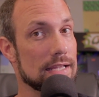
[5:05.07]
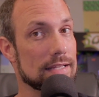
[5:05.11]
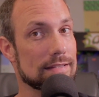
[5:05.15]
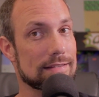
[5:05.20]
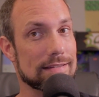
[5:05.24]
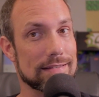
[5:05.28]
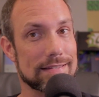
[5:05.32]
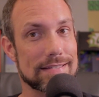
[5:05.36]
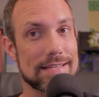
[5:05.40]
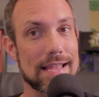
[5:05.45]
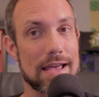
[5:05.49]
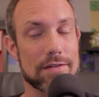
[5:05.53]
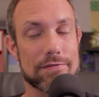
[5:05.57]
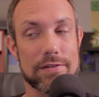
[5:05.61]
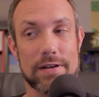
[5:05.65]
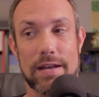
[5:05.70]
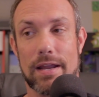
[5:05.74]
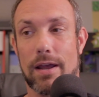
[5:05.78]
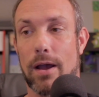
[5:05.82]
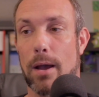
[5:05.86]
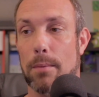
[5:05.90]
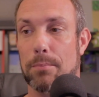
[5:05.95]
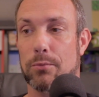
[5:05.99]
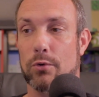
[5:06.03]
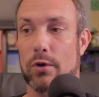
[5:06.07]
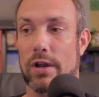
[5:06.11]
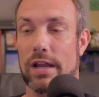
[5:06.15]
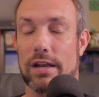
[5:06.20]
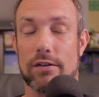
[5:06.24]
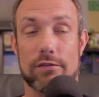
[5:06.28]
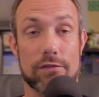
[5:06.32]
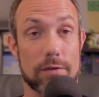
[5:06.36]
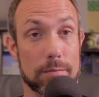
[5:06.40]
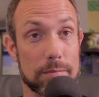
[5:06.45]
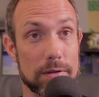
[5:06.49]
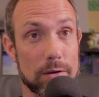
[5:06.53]
It's a definite
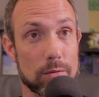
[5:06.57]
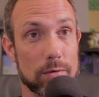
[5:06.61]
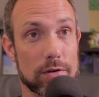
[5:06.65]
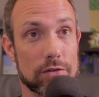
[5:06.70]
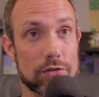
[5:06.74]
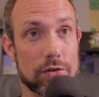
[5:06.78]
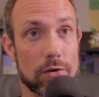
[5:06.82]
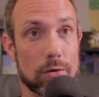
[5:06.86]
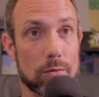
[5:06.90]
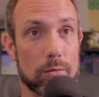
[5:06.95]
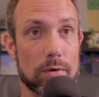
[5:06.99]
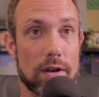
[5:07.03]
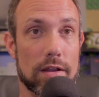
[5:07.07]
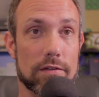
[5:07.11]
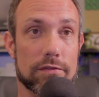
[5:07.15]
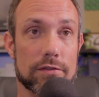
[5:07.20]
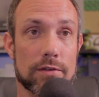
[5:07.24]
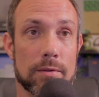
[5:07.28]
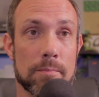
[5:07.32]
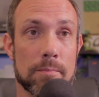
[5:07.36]
upgrade from the original Rift.